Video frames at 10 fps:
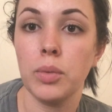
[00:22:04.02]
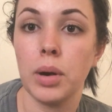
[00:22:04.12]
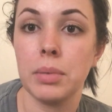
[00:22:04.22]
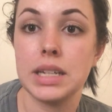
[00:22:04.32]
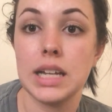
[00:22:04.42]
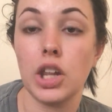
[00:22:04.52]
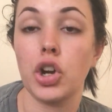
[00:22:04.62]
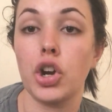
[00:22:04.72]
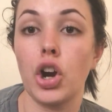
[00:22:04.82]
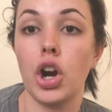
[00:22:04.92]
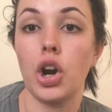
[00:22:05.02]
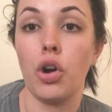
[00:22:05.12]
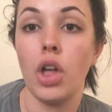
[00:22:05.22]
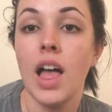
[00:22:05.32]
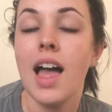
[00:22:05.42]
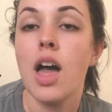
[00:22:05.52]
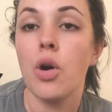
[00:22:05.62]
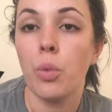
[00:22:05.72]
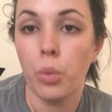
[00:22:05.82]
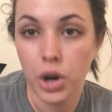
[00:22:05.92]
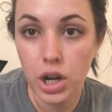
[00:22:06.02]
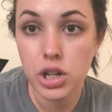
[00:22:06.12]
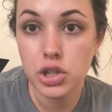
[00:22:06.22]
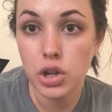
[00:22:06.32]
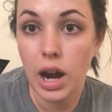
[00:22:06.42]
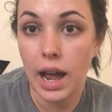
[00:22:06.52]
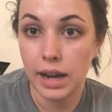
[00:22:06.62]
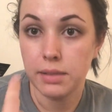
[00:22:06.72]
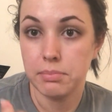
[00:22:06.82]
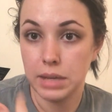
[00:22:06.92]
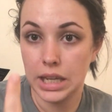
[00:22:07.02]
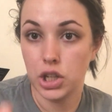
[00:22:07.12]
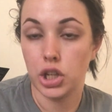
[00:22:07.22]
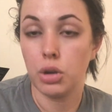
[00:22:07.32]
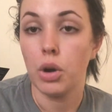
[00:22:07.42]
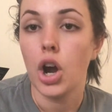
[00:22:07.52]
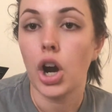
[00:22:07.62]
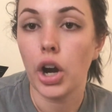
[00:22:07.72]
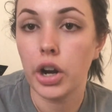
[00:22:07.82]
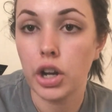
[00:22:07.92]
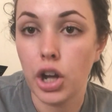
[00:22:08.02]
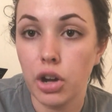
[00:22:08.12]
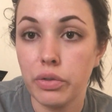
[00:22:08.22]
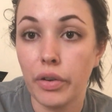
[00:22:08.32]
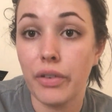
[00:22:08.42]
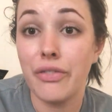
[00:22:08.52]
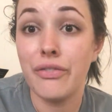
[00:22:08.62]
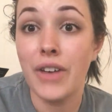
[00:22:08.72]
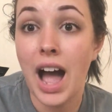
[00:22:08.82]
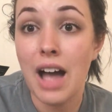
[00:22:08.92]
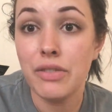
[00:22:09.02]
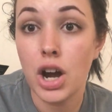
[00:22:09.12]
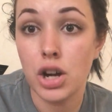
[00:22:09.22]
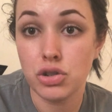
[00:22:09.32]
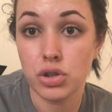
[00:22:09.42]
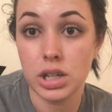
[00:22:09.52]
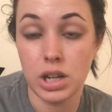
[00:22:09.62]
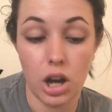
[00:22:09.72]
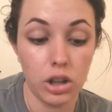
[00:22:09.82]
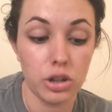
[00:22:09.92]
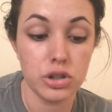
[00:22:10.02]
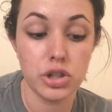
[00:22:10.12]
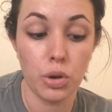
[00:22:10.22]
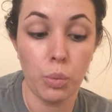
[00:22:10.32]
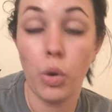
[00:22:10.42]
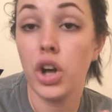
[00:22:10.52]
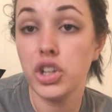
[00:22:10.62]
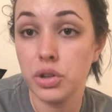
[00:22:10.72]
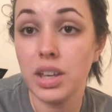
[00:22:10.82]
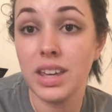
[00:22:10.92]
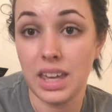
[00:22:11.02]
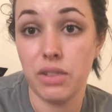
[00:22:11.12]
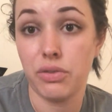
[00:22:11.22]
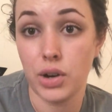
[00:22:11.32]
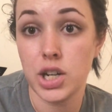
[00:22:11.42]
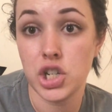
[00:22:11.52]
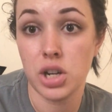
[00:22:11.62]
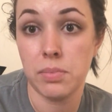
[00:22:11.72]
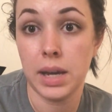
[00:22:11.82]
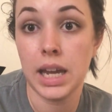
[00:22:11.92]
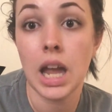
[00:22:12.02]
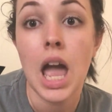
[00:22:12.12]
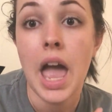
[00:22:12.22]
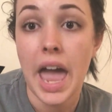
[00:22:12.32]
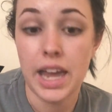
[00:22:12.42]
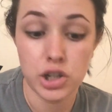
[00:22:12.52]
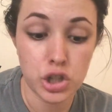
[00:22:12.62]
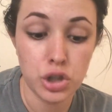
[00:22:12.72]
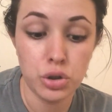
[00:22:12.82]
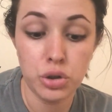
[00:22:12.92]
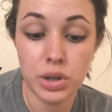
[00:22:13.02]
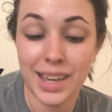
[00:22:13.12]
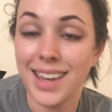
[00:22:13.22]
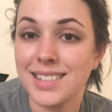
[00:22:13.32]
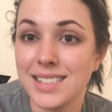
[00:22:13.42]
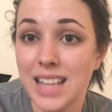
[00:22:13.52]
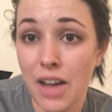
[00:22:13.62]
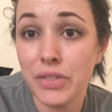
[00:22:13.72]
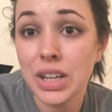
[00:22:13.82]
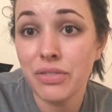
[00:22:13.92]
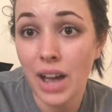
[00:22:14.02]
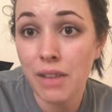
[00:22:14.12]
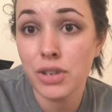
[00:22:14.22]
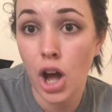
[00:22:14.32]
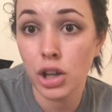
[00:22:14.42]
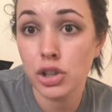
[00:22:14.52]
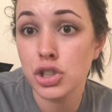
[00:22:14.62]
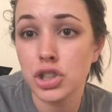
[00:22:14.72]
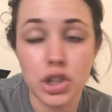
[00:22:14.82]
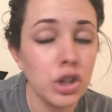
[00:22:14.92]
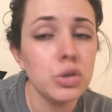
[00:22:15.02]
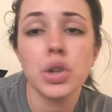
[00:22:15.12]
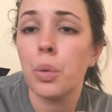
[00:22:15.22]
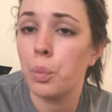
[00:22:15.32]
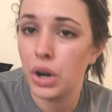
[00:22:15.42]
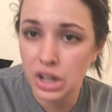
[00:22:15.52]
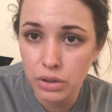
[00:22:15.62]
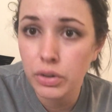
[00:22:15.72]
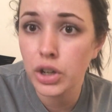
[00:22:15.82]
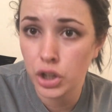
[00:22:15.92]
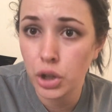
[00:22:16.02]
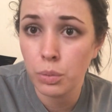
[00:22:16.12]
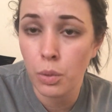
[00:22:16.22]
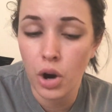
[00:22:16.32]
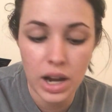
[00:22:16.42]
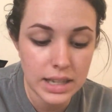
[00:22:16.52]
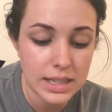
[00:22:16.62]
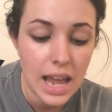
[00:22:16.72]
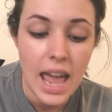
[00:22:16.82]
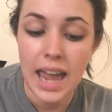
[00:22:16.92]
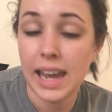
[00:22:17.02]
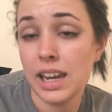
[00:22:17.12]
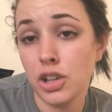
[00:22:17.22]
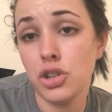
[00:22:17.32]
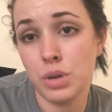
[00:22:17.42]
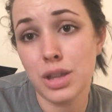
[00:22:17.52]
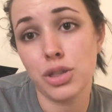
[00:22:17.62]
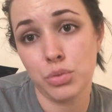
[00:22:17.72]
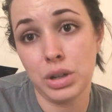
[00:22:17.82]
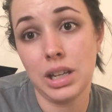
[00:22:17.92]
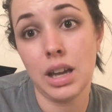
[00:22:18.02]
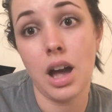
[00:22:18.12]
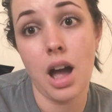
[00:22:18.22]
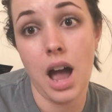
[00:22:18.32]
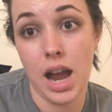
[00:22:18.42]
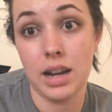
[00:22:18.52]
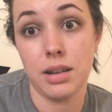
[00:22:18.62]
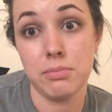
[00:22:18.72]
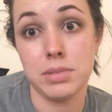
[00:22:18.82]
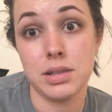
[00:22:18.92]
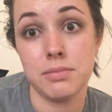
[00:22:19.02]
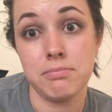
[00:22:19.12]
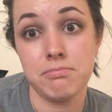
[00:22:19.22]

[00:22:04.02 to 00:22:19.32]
what I'm going to tell her. Girl, we're going to try, me and you are going to go for $500. So 1, you could get free shipping, and 2, you can get $75 to use on whatever you want, and you get 3 items,